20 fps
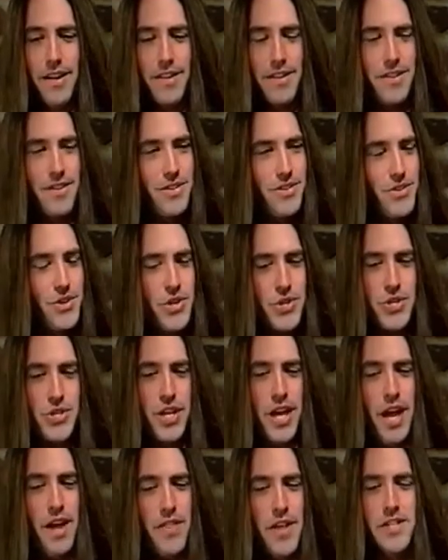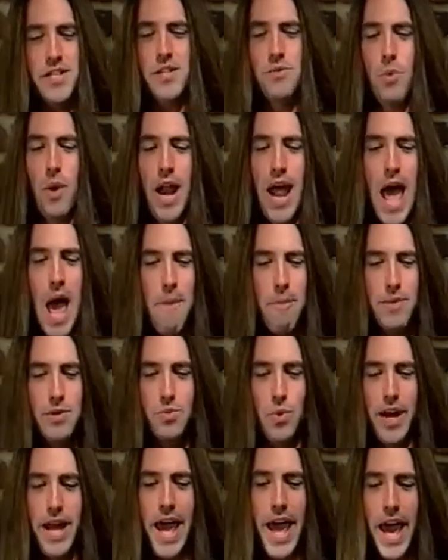You see, this is what happens when
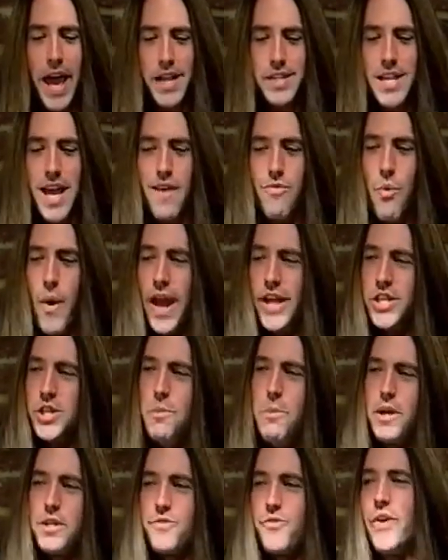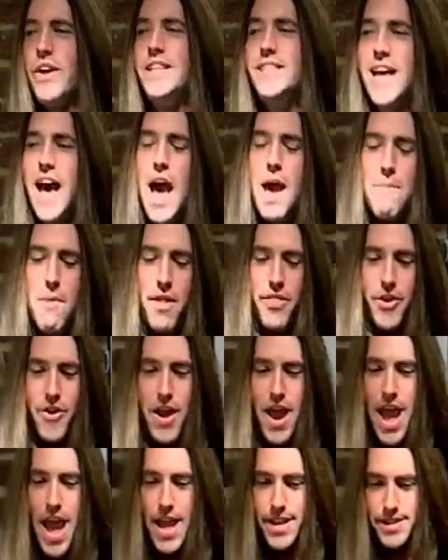hicks have way too much free time on their
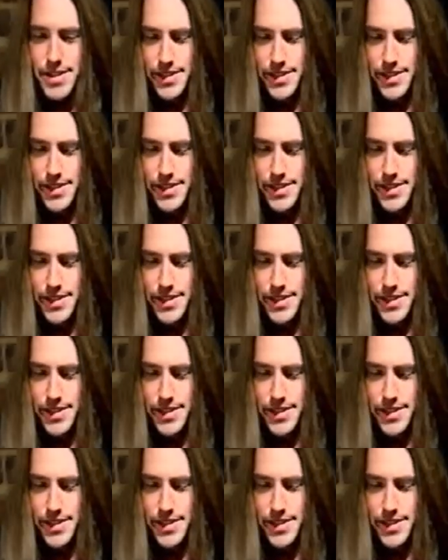hands.